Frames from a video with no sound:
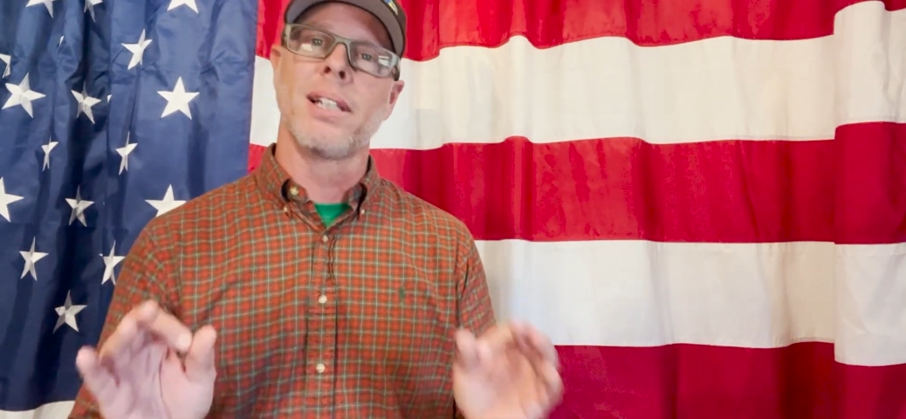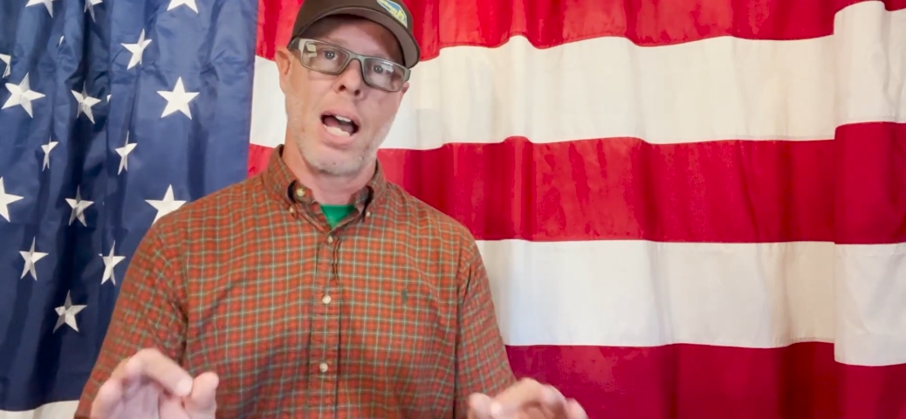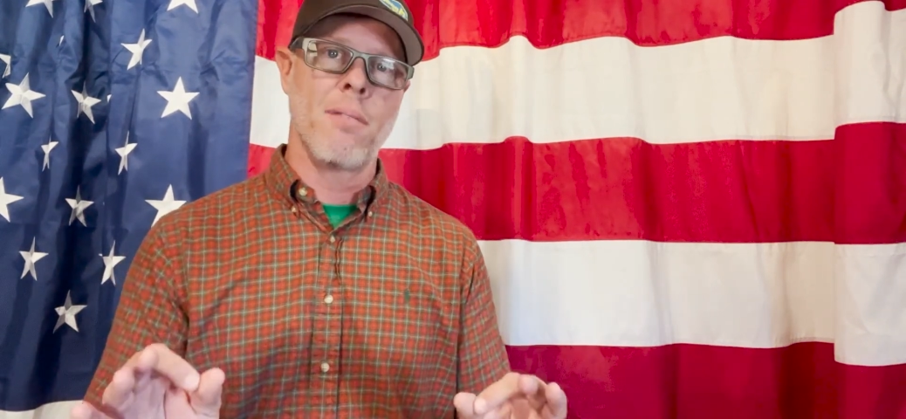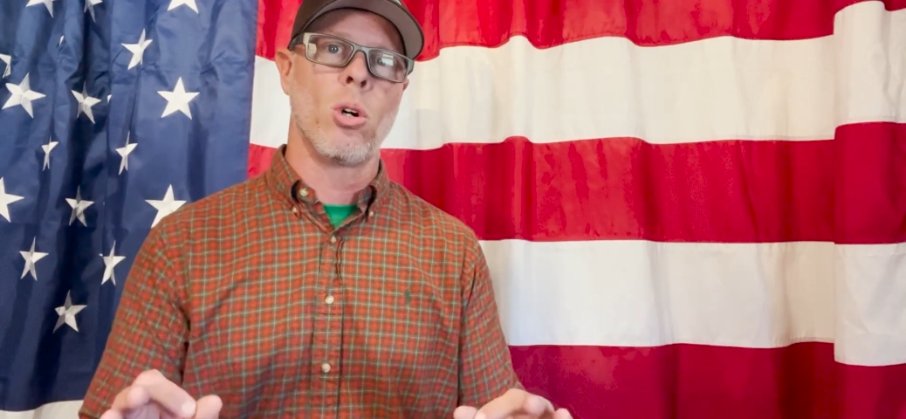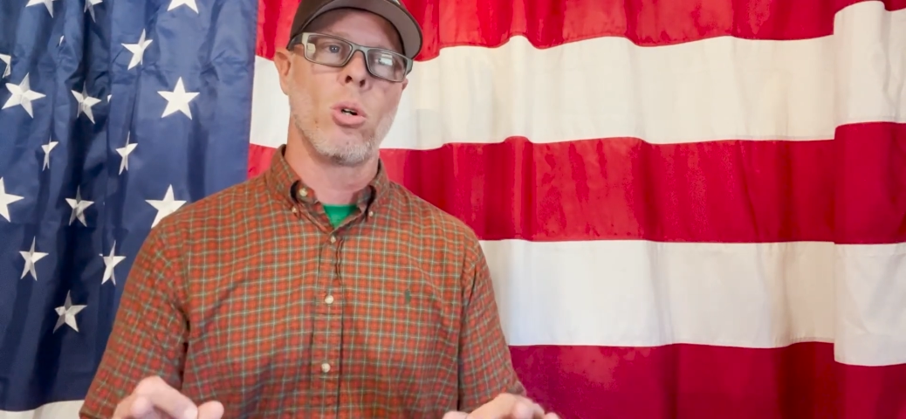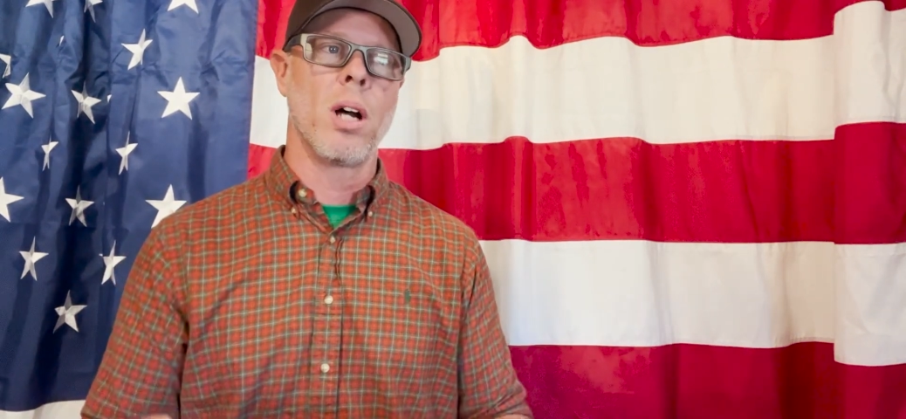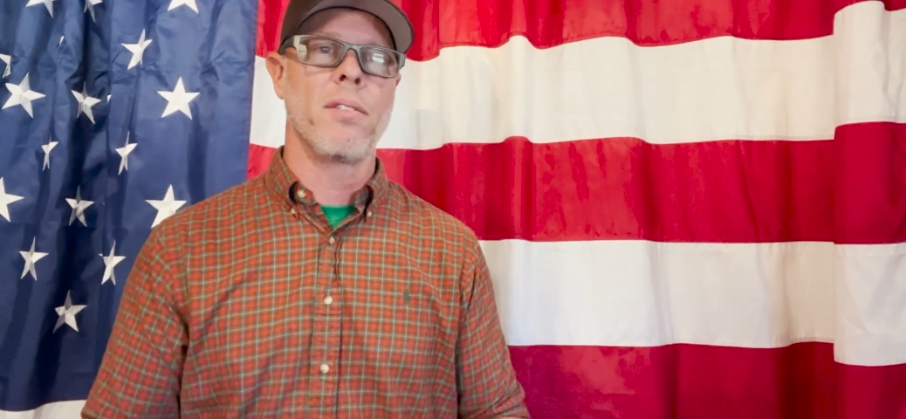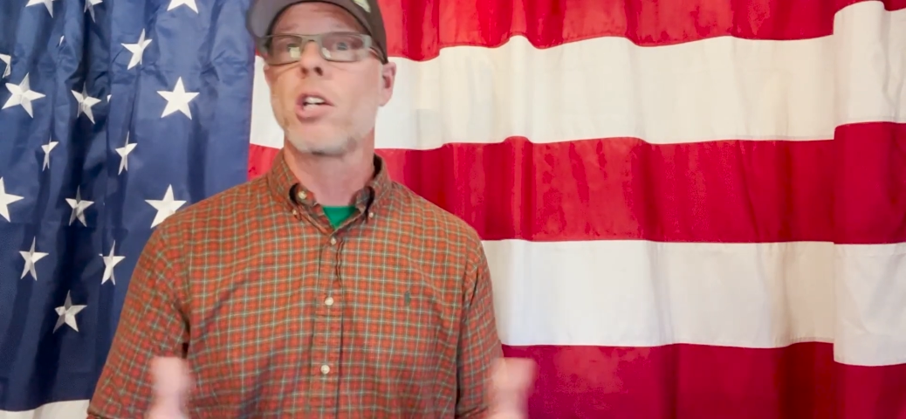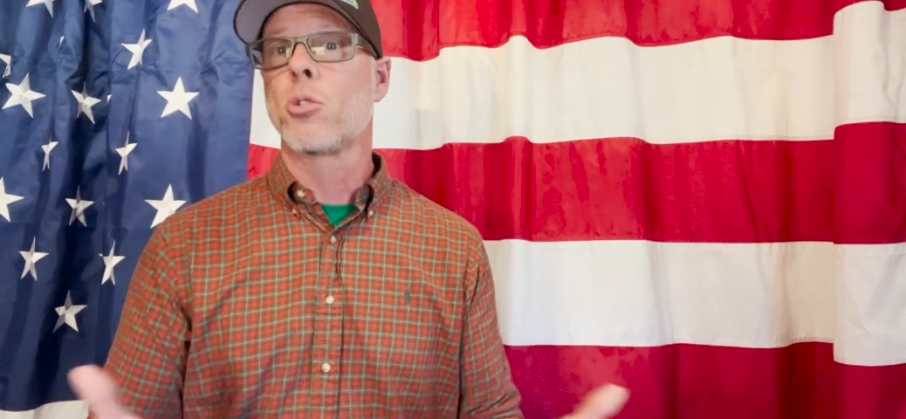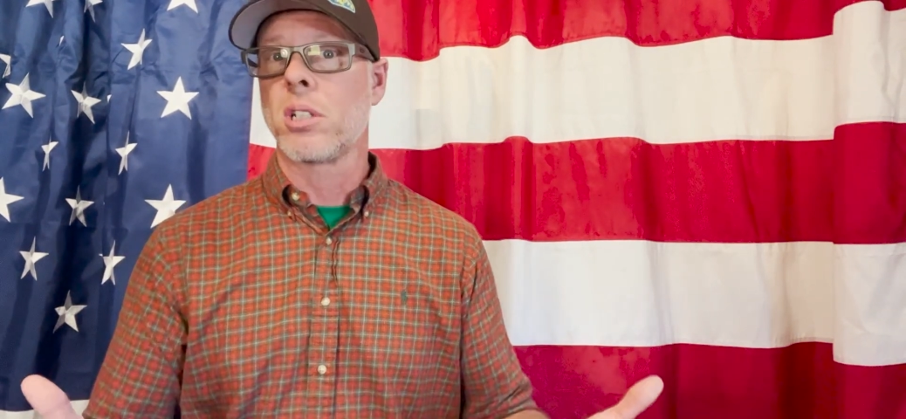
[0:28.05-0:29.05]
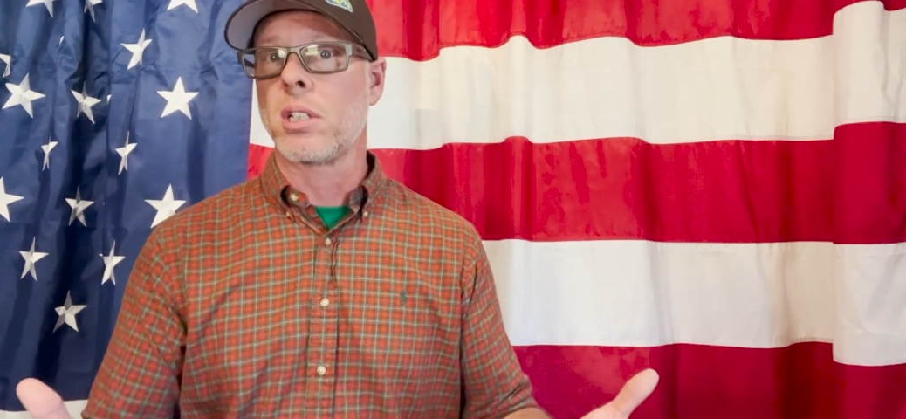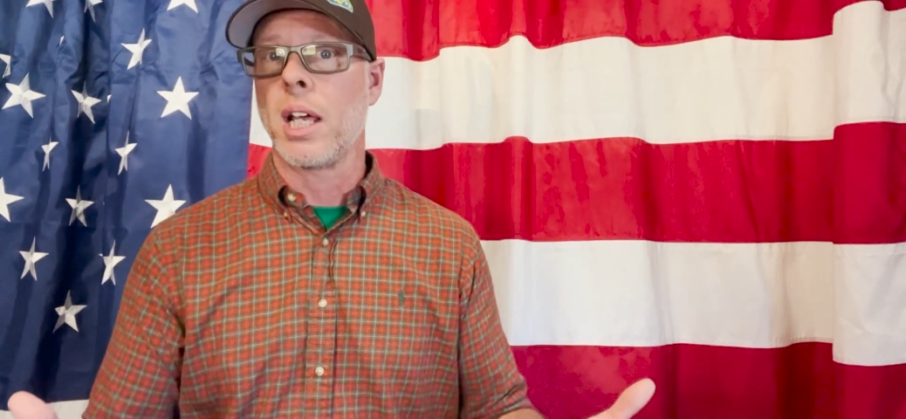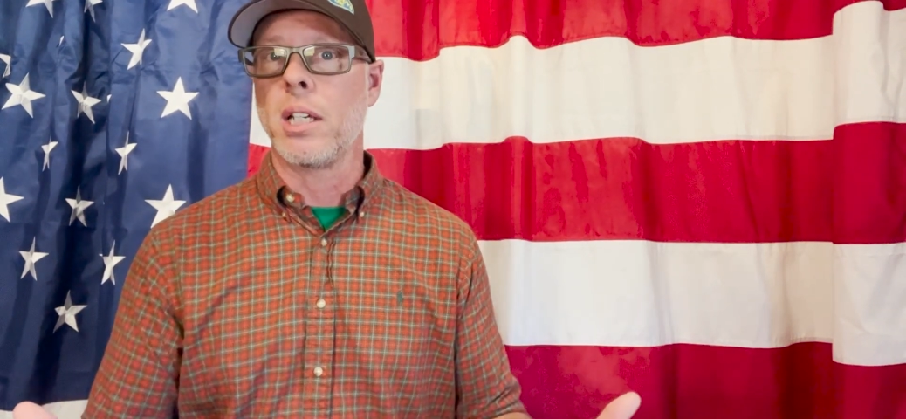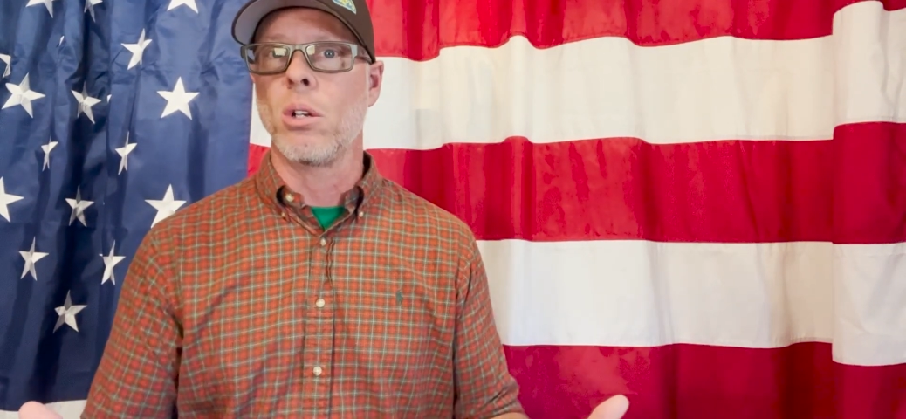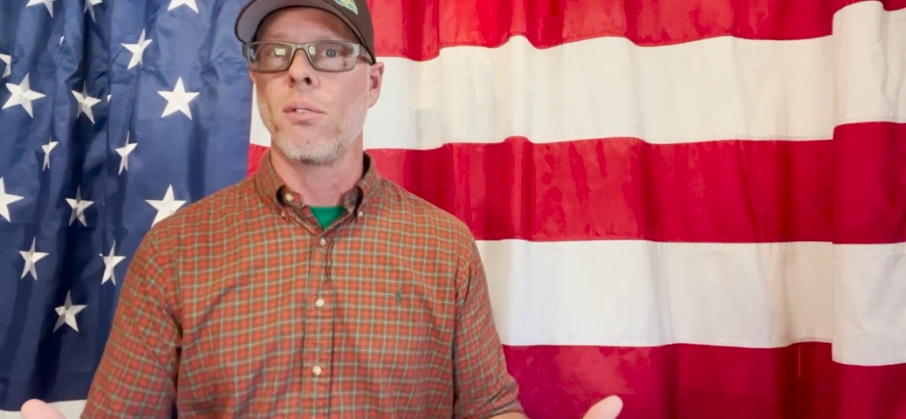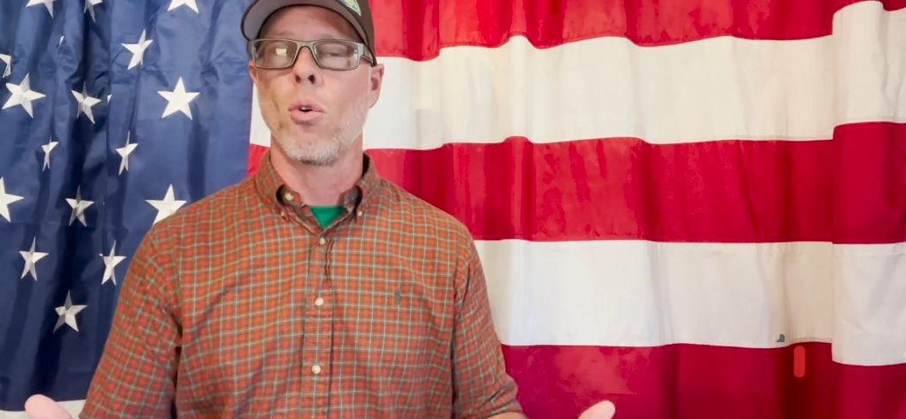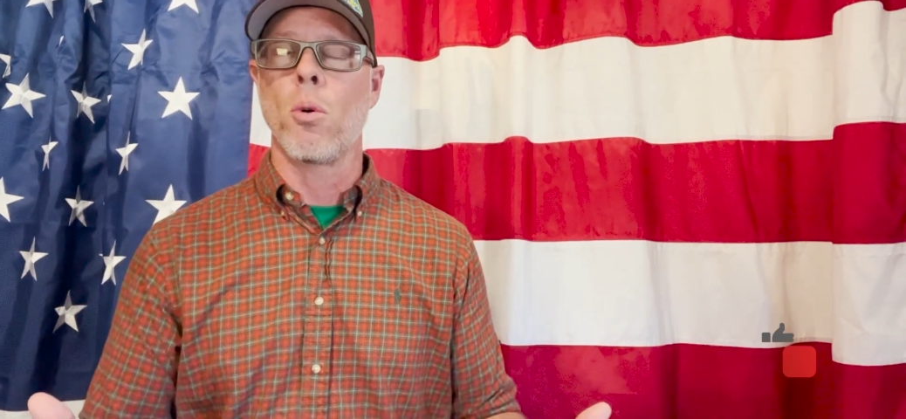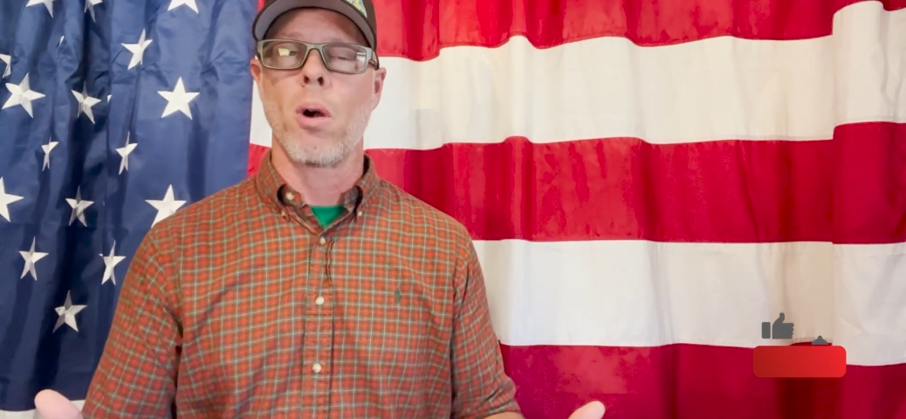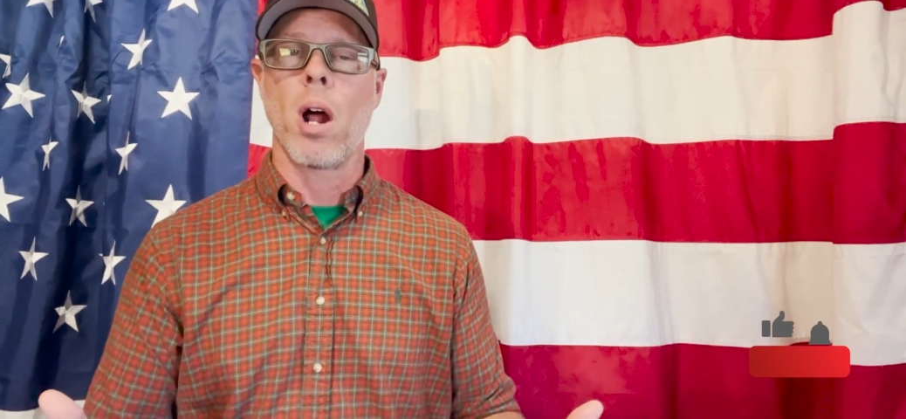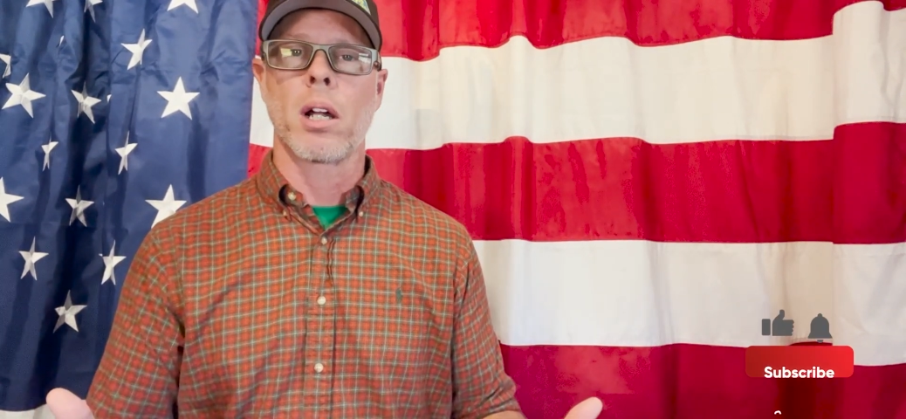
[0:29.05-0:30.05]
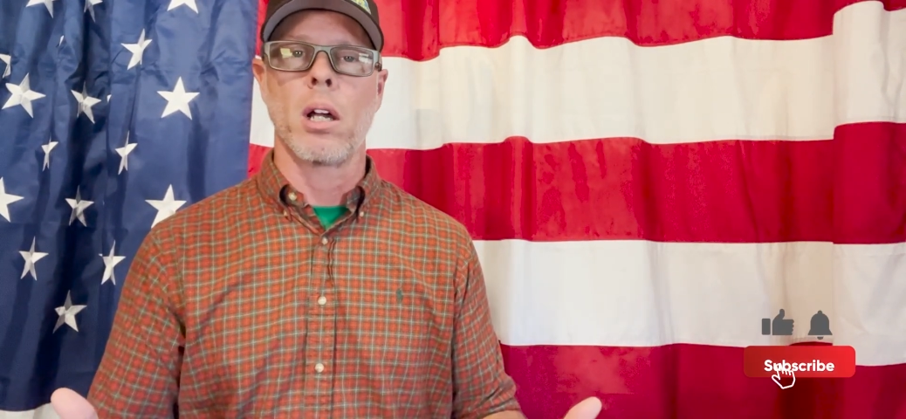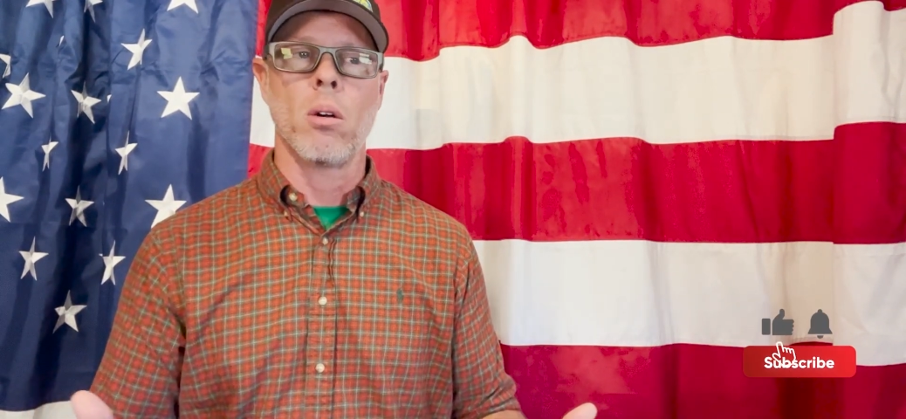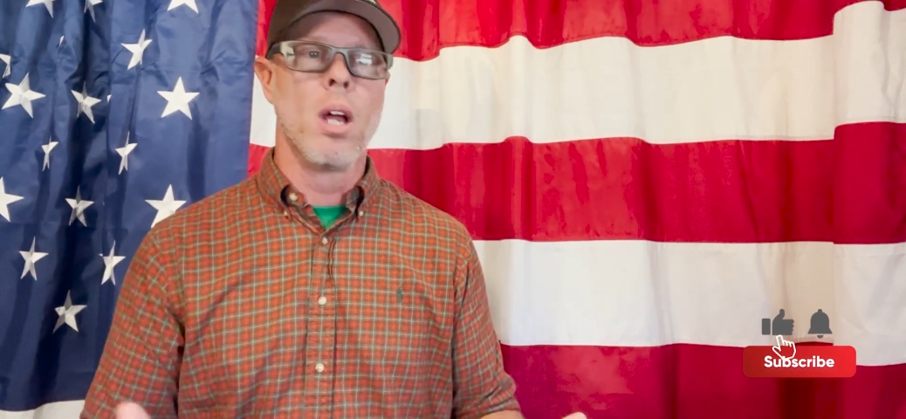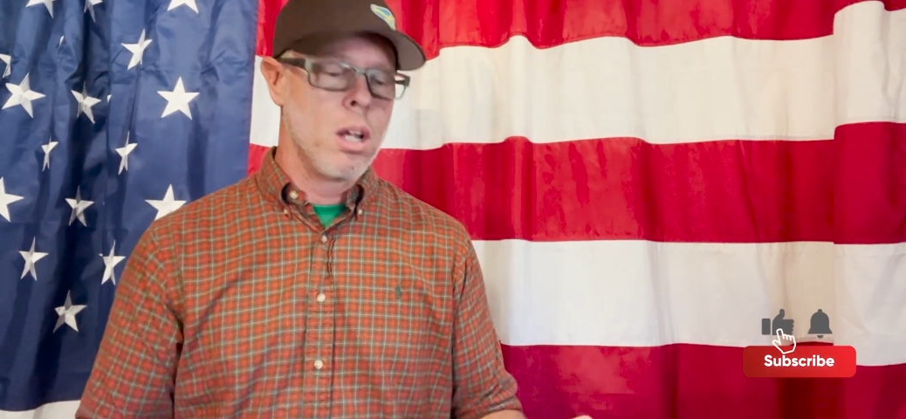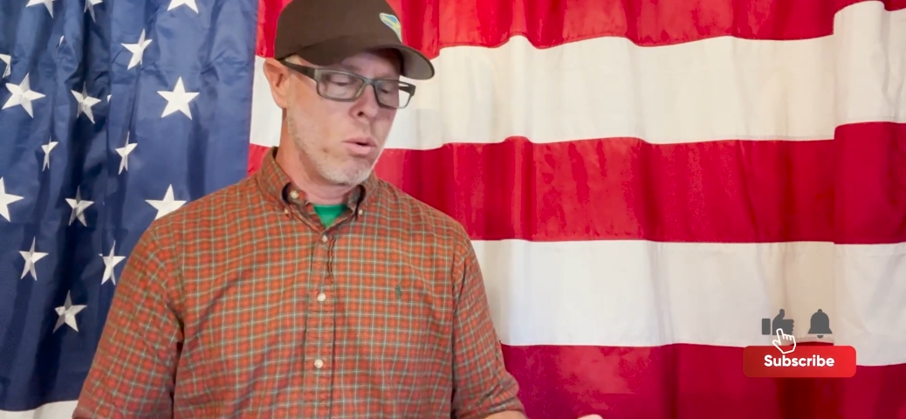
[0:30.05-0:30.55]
level of interest in the new Ford Bronco,